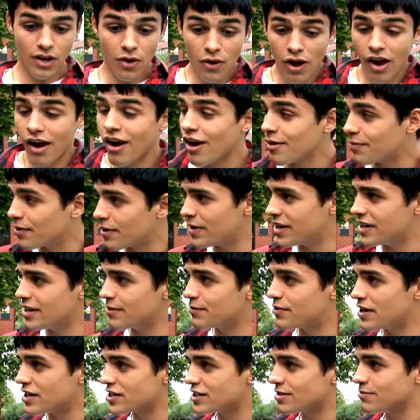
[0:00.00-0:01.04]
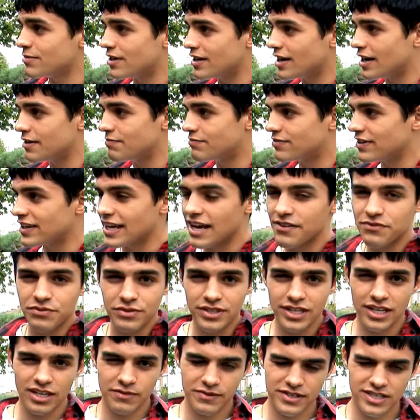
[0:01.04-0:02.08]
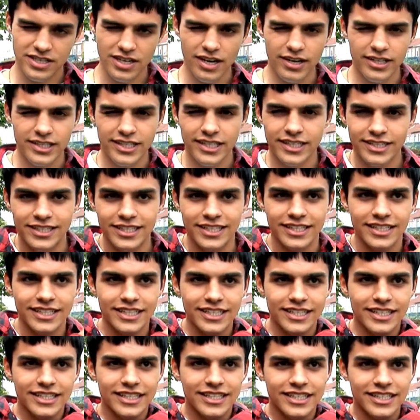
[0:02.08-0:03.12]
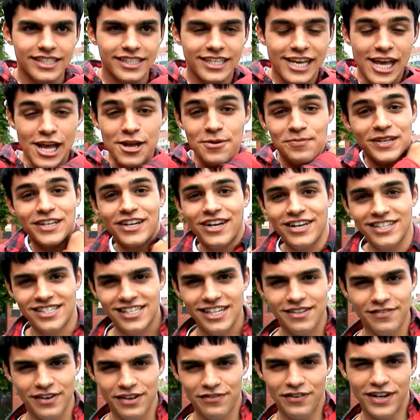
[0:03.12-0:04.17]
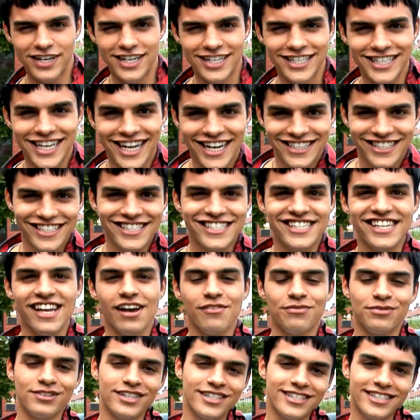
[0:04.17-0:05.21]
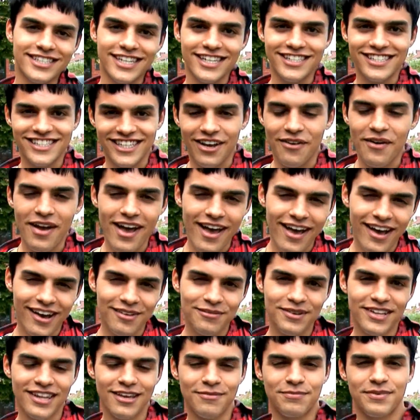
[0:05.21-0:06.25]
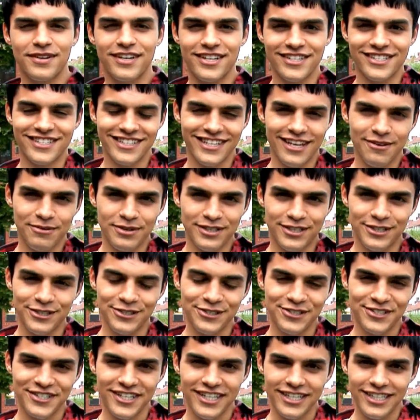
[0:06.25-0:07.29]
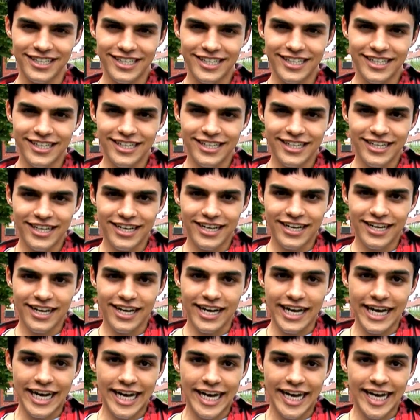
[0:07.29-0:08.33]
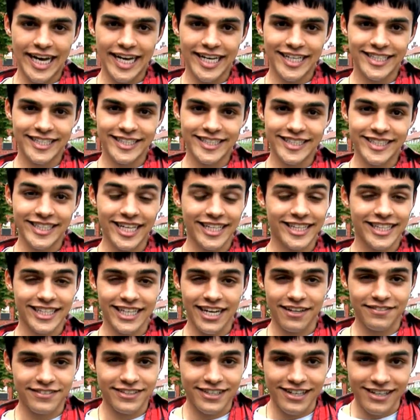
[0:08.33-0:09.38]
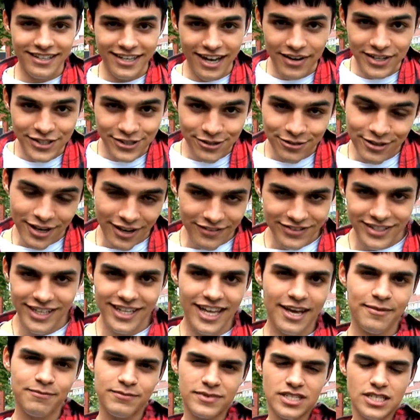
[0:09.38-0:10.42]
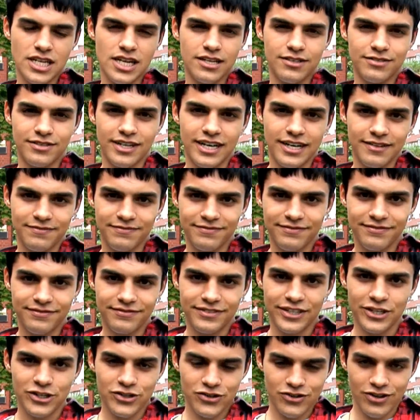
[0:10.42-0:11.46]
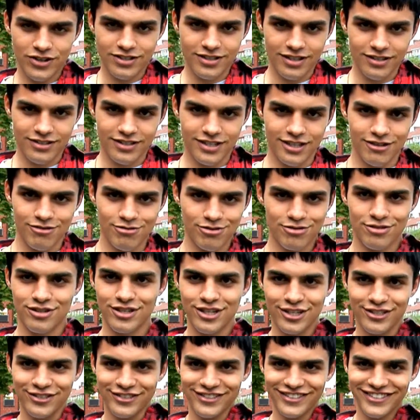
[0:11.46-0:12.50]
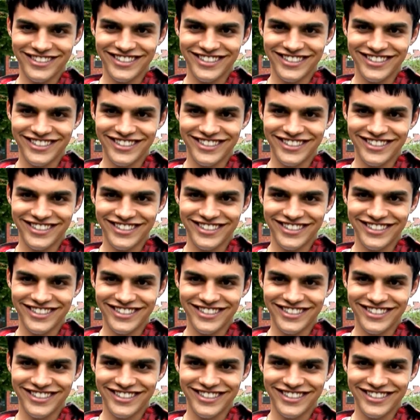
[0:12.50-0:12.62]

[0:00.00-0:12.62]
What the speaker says: I hope I made an impression, but I think everyone here was so good that it would be nice, even if I didn't get it, to see everyone in Skins and go, hey, I met that person, they were cool. So nothing left to do now, it's all up to them. So fingers crossed, I'll see you all soon.